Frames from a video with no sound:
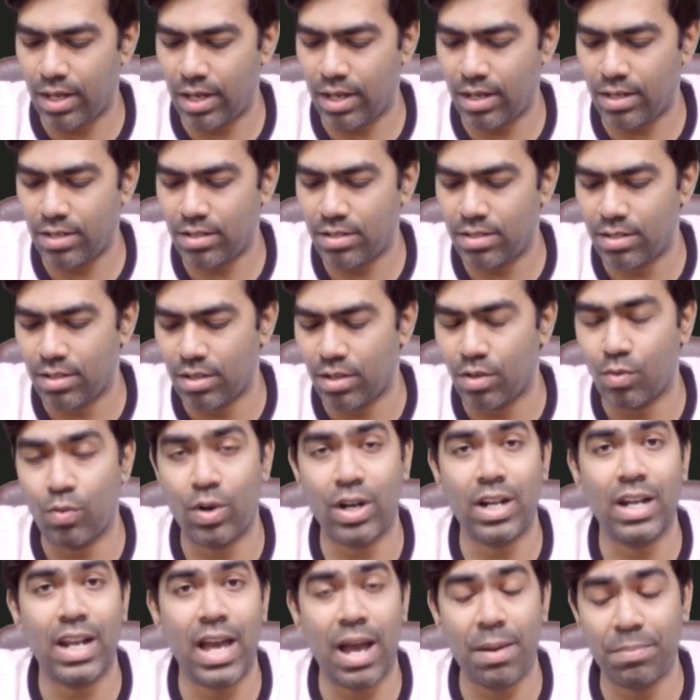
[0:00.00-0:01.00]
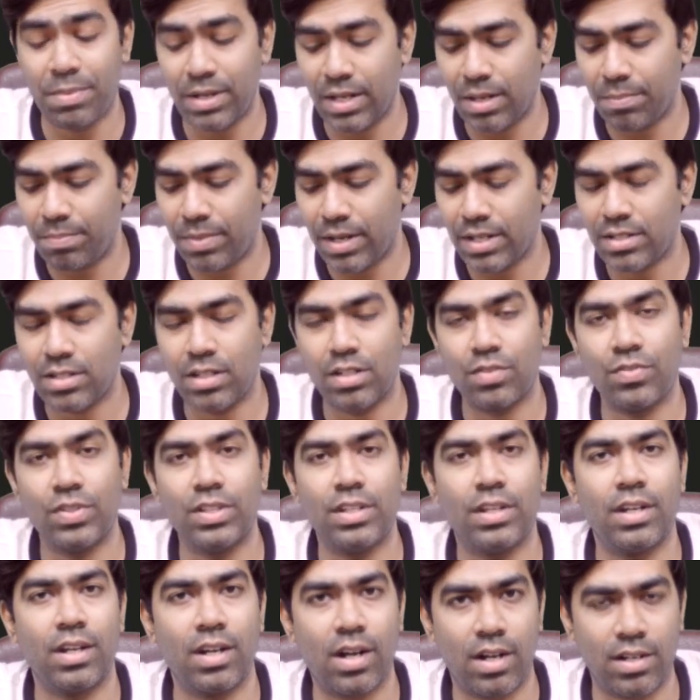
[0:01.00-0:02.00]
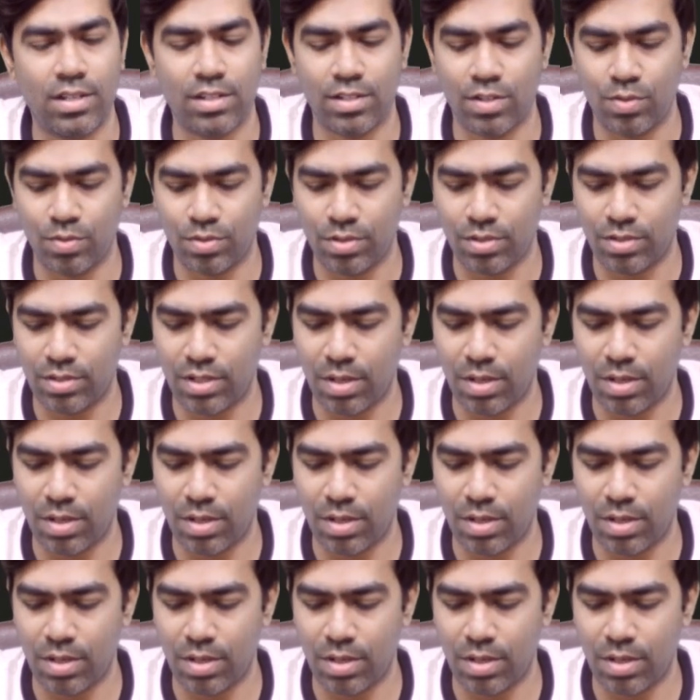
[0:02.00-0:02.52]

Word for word: And what will happen in a patient with renal artery stenosis?